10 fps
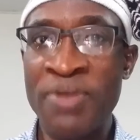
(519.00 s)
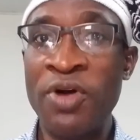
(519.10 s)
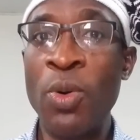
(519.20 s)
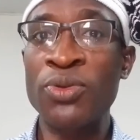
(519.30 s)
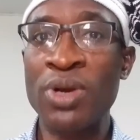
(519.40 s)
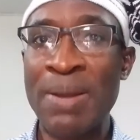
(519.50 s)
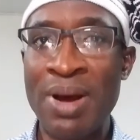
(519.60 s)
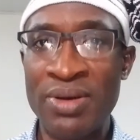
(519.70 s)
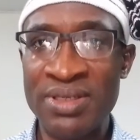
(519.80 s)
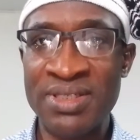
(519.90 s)
Before we talk
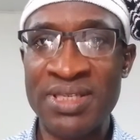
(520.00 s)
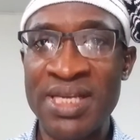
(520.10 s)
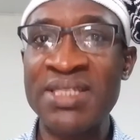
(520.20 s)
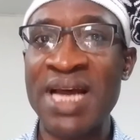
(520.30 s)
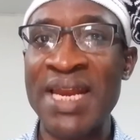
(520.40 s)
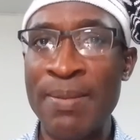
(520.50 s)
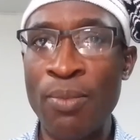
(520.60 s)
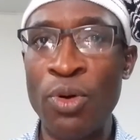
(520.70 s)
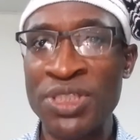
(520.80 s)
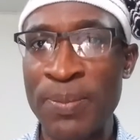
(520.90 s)
about the 6th and the
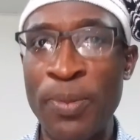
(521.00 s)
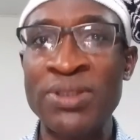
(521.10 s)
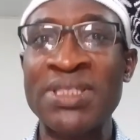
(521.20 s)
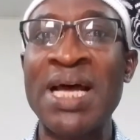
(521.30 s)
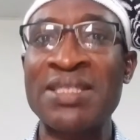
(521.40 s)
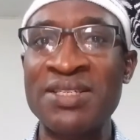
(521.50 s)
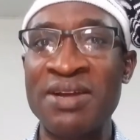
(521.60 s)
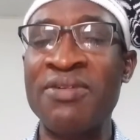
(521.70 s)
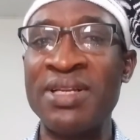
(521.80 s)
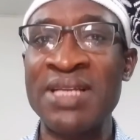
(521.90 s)
most important
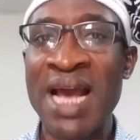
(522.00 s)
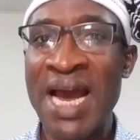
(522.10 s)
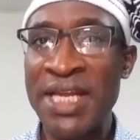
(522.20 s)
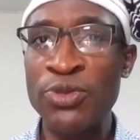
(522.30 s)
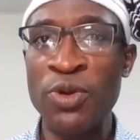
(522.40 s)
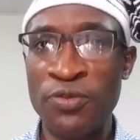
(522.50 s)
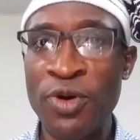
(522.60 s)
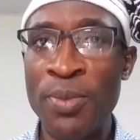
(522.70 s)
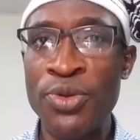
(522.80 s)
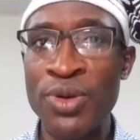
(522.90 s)
secret, I need to
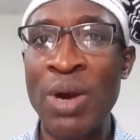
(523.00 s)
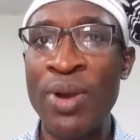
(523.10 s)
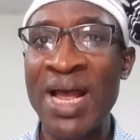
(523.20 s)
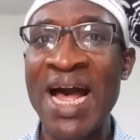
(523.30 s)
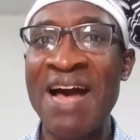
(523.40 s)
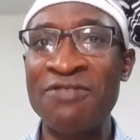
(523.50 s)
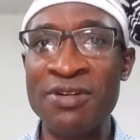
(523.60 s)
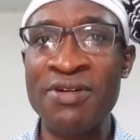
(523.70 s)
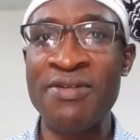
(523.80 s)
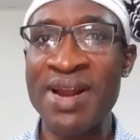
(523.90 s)
inform you that we
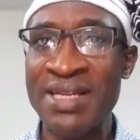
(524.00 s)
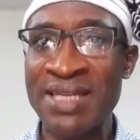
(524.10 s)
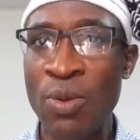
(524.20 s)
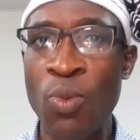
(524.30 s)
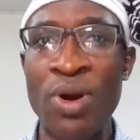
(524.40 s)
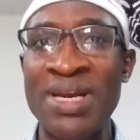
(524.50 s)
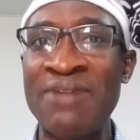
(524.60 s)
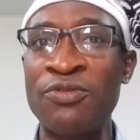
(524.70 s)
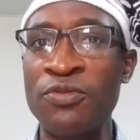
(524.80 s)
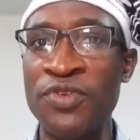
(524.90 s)
have great and
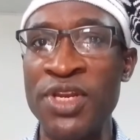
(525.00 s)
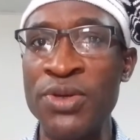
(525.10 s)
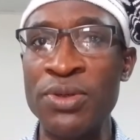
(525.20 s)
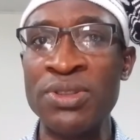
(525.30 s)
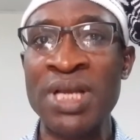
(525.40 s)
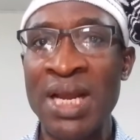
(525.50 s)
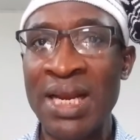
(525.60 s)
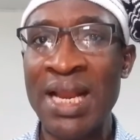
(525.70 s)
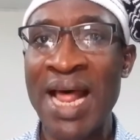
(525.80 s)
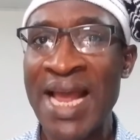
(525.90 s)
wonderful videos
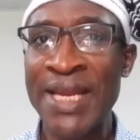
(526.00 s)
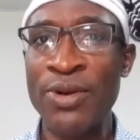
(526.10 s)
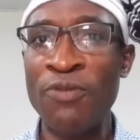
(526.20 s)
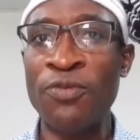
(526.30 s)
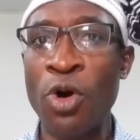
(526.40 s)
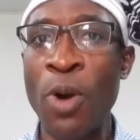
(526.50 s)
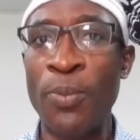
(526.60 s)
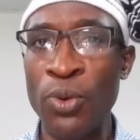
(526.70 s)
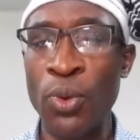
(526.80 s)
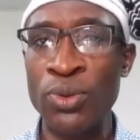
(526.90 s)
lined up for
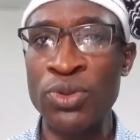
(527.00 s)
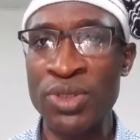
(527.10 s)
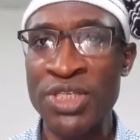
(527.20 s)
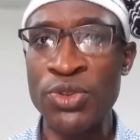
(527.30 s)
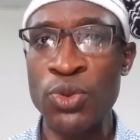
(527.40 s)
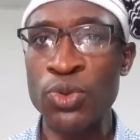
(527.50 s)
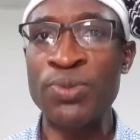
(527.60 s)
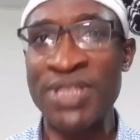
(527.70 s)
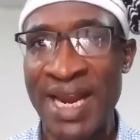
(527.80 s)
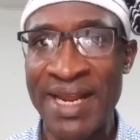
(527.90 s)
upload to this
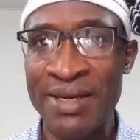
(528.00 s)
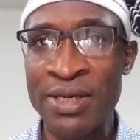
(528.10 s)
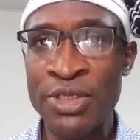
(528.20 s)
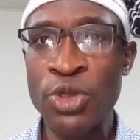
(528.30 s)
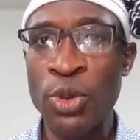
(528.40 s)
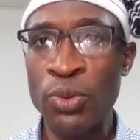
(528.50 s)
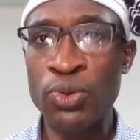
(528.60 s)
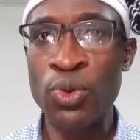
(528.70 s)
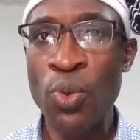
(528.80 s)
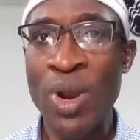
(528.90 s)
YouTube channel. So you
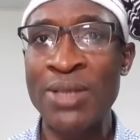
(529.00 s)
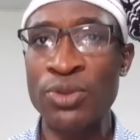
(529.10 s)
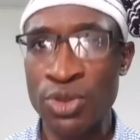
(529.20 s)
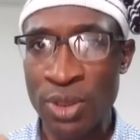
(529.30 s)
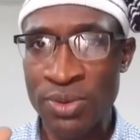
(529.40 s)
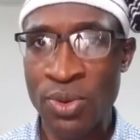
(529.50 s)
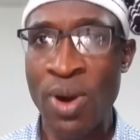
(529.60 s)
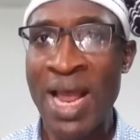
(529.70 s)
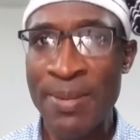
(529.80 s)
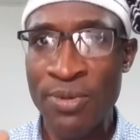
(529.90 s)
do well to
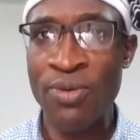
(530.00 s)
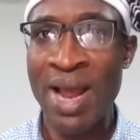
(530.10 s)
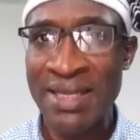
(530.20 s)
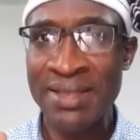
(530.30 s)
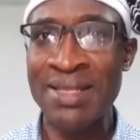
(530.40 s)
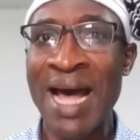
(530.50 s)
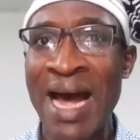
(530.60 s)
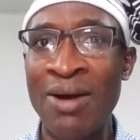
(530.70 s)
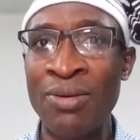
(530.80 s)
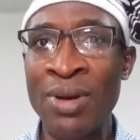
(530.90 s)
subscribe right
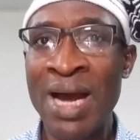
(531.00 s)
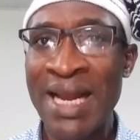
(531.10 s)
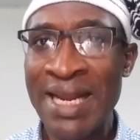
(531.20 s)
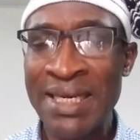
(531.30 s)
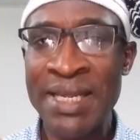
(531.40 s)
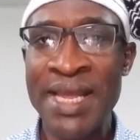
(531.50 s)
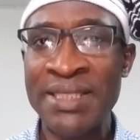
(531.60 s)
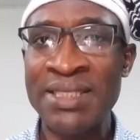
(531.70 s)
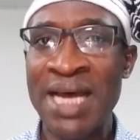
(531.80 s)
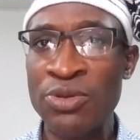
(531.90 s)
now and then
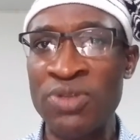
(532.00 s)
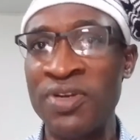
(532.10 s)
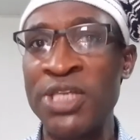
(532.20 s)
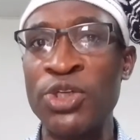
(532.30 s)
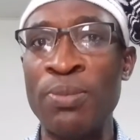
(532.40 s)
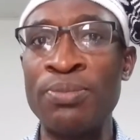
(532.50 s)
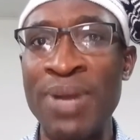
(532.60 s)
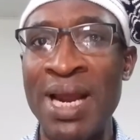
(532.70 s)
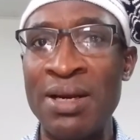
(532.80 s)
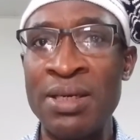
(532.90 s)
hit that notification
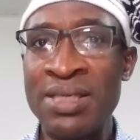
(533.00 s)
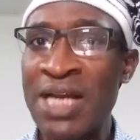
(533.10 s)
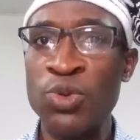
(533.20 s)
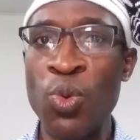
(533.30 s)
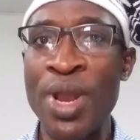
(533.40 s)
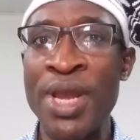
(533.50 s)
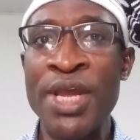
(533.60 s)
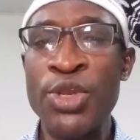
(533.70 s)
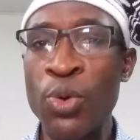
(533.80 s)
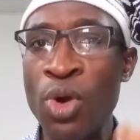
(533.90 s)
bell. That way
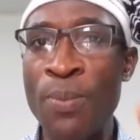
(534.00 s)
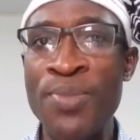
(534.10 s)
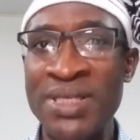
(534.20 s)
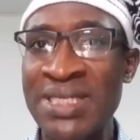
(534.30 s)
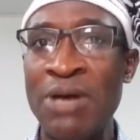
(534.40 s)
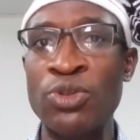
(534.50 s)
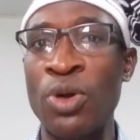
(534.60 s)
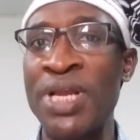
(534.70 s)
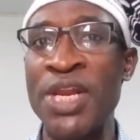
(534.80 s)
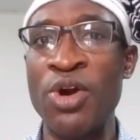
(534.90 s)
you will not miss out
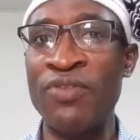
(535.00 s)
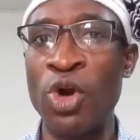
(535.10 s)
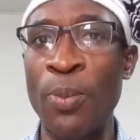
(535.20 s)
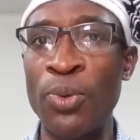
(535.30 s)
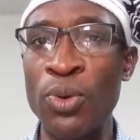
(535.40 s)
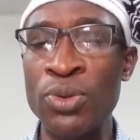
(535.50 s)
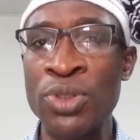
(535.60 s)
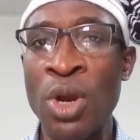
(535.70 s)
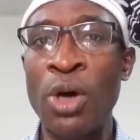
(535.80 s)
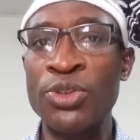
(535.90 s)
on any of the
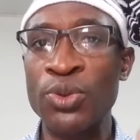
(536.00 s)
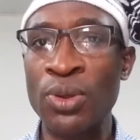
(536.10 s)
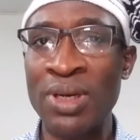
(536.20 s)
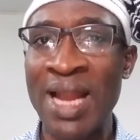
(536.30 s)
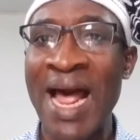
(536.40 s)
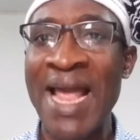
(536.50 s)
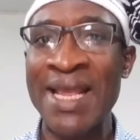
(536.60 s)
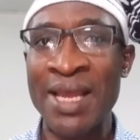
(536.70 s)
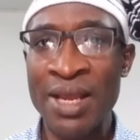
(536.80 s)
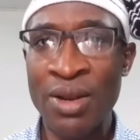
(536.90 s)
uploads. Also
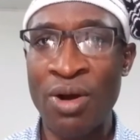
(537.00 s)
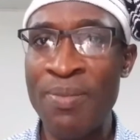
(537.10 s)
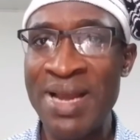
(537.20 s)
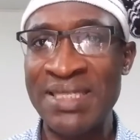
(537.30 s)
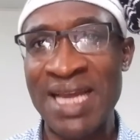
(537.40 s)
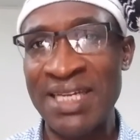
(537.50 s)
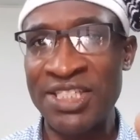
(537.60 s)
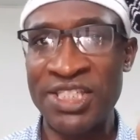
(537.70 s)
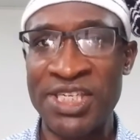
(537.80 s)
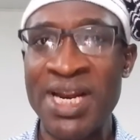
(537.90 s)
like, comment
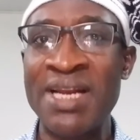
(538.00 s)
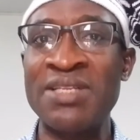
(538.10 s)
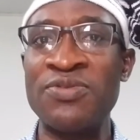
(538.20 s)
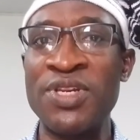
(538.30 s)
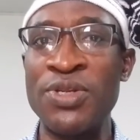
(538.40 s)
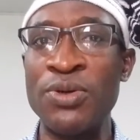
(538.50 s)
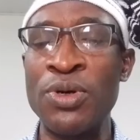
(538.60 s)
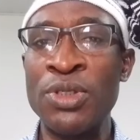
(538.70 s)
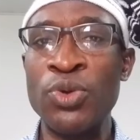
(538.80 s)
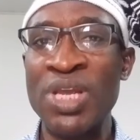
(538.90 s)
and share this video
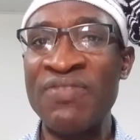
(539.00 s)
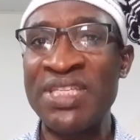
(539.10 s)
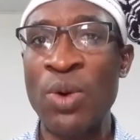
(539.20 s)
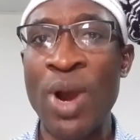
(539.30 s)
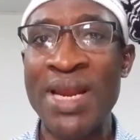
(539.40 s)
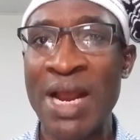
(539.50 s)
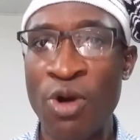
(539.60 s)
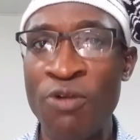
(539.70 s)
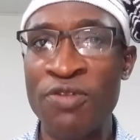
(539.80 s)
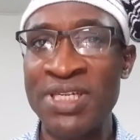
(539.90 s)
to give it a wider
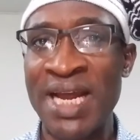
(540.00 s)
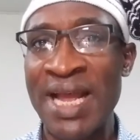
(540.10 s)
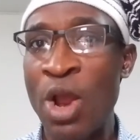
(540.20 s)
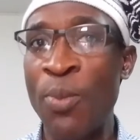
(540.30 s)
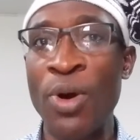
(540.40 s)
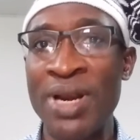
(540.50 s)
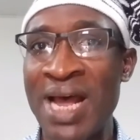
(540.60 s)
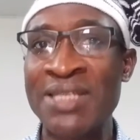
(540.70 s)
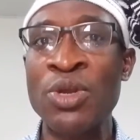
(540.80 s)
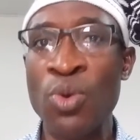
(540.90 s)
coverage and help
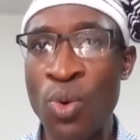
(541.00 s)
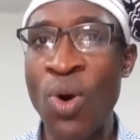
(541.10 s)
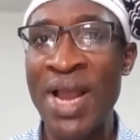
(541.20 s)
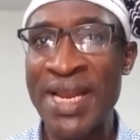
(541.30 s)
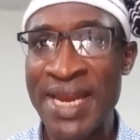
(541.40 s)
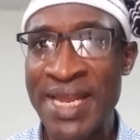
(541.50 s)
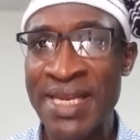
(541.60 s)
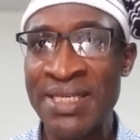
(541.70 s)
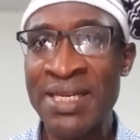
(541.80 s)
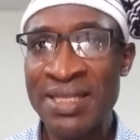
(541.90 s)
others who are in
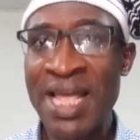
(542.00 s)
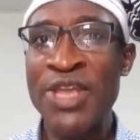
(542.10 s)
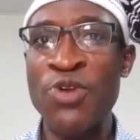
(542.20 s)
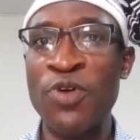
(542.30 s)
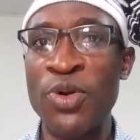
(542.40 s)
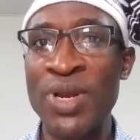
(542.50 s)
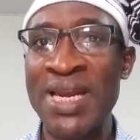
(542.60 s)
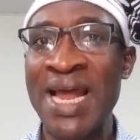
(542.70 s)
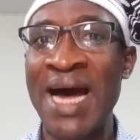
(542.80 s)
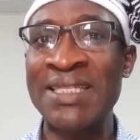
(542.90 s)
need. Thank you for
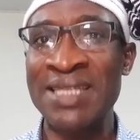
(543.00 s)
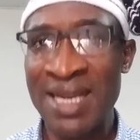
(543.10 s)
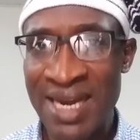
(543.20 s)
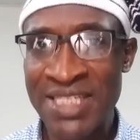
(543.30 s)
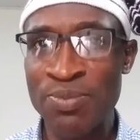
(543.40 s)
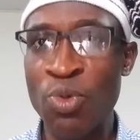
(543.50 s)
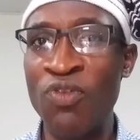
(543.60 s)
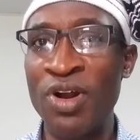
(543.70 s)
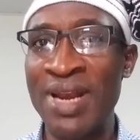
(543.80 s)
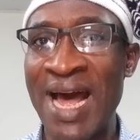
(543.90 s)
doing that. Let's
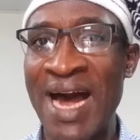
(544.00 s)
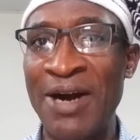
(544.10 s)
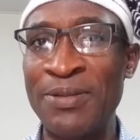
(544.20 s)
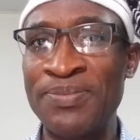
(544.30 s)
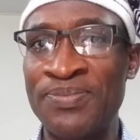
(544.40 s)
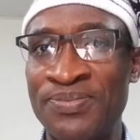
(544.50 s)
move now.